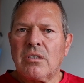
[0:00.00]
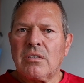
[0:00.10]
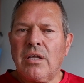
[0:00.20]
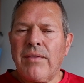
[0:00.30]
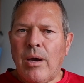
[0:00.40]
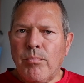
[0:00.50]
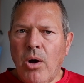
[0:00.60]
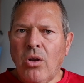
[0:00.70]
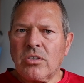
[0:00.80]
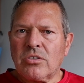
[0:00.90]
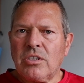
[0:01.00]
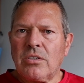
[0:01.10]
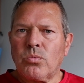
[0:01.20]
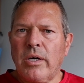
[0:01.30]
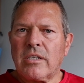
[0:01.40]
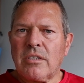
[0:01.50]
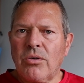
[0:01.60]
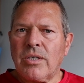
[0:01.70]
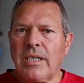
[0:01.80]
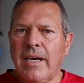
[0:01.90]
then that policy is worth
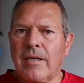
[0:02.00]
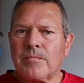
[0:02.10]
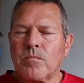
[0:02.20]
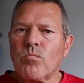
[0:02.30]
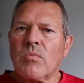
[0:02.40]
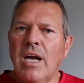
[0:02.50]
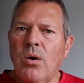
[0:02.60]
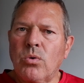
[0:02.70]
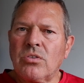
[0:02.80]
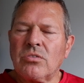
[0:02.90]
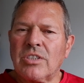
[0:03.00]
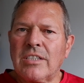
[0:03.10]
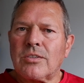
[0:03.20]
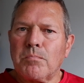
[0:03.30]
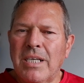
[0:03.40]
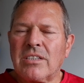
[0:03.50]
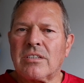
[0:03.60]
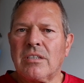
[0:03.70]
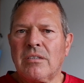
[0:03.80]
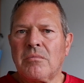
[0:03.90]
looking at. I wouldn't
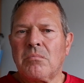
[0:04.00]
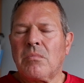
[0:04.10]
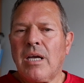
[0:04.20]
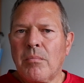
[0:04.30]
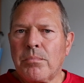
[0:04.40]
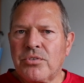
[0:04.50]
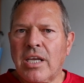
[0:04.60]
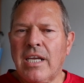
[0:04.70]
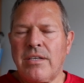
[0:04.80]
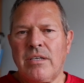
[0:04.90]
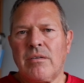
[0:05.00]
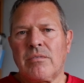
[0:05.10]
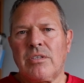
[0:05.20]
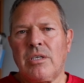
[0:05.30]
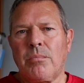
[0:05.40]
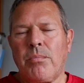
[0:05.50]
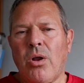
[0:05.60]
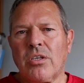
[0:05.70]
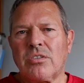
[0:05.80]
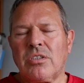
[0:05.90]
dismiss bringing the
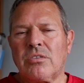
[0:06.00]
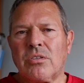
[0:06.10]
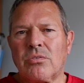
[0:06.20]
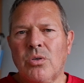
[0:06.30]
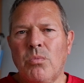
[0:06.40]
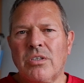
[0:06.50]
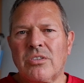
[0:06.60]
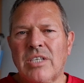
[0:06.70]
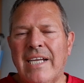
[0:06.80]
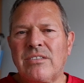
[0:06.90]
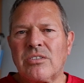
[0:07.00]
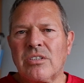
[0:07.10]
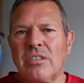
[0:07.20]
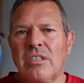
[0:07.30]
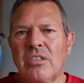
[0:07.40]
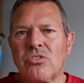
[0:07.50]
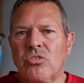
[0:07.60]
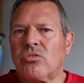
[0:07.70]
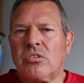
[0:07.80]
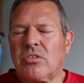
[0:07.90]
policies to someone's attention
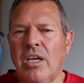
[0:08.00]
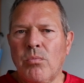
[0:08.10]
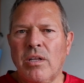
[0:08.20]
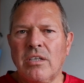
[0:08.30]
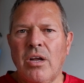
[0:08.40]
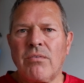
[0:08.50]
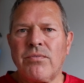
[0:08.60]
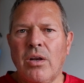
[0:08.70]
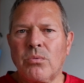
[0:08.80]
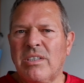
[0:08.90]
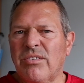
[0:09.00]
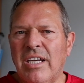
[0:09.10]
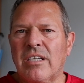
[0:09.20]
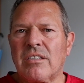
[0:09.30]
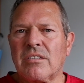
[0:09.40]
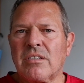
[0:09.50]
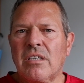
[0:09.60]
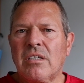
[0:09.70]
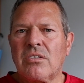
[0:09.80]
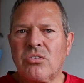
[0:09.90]
just to say, well, you're not following this,
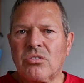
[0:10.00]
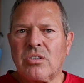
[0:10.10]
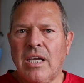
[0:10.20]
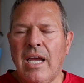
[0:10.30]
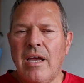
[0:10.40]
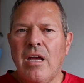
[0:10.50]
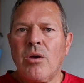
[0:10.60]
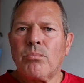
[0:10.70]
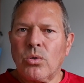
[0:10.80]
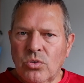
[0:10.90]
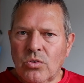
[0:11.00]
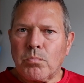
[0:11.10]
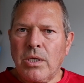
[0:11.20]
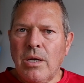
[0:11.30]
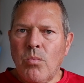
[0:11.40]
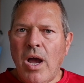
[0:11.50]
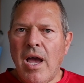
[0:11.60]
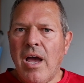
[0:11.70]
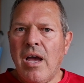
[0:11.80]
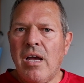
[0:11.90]
but just be
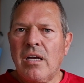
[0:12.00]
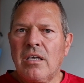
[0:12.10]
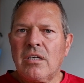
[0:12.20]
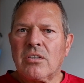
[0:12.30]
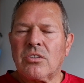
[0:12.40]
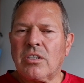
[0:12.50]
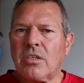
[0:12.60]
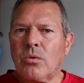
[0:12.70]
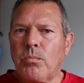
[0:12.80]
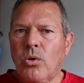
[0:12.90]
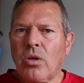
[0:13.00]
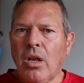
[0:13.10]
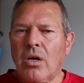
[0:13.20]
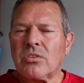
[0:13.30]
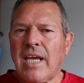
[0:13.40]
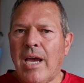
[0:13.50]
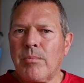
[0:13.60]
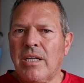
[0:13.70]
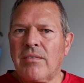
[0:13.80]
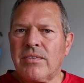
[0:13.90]
aware that you could put a lot of time
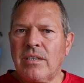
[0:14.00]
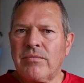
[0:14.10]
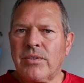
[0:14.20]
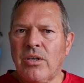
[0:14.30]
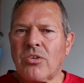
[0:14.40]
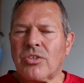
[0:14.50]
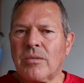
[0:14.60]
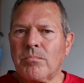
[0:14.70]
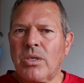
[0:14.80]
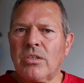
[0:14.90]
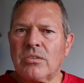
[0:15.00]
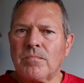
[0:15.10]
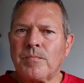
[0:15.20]
and effort in for nothing. Because